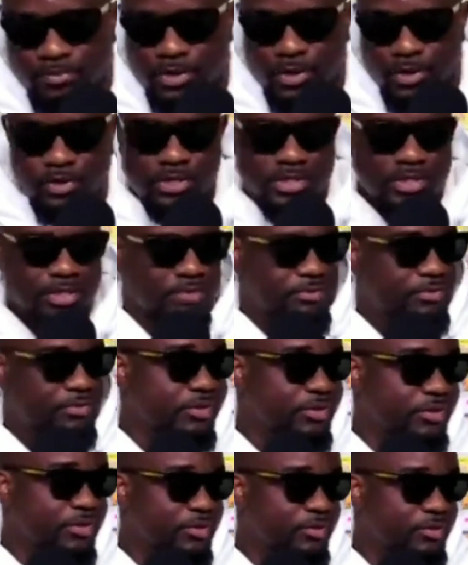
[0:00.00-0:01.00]
Eugene is
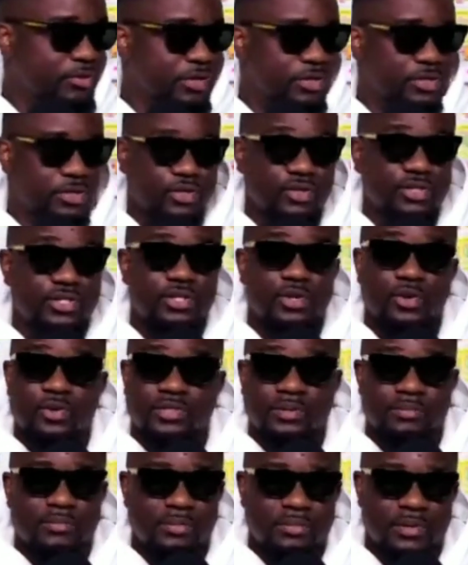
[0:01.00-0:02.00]
very new, and yeah, Eugene
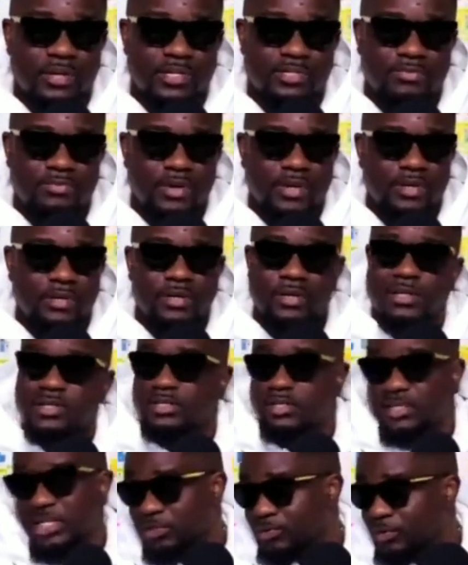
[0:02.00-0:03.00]
knows I'm the biggest fan.
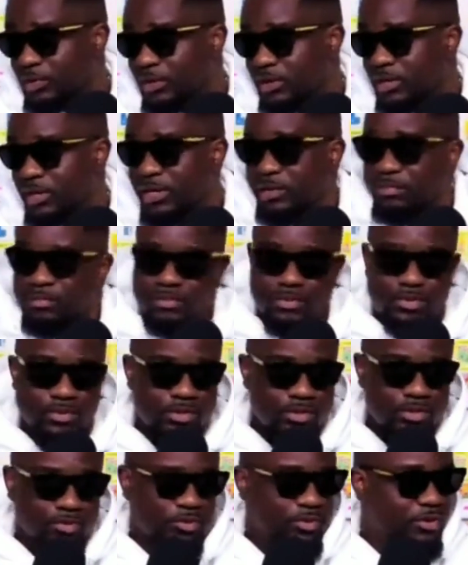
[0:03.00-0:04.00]
Yeah. Just for the game,
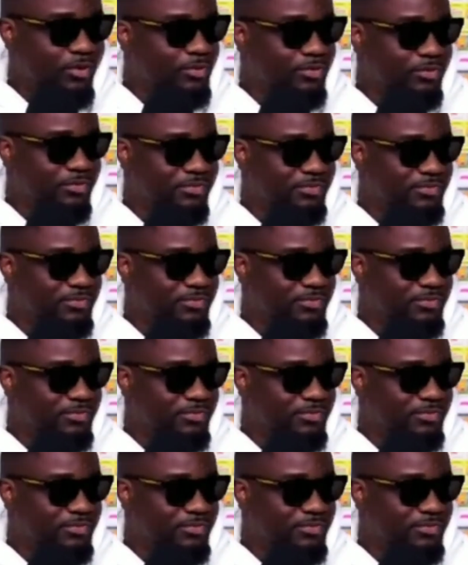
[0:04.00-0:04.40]
Eugene will go.